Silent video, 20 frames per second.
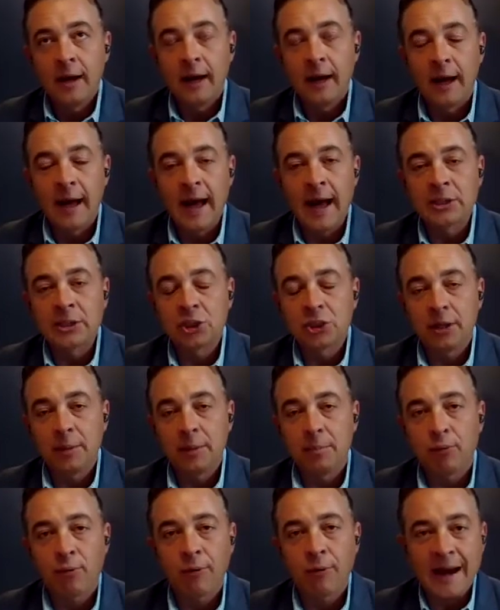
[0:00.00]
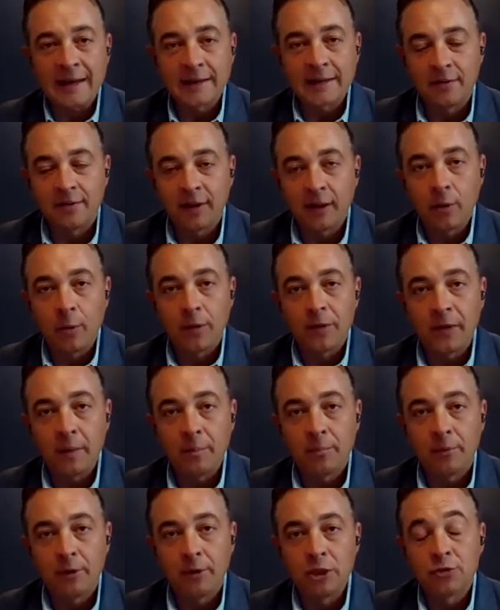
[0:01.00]
actually practicing what
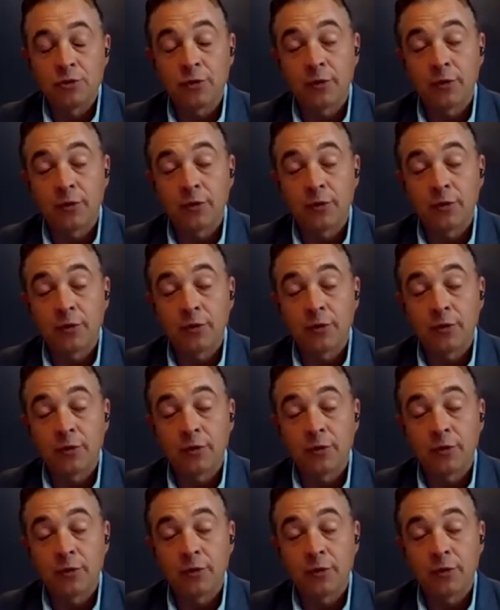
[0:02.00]
they preach.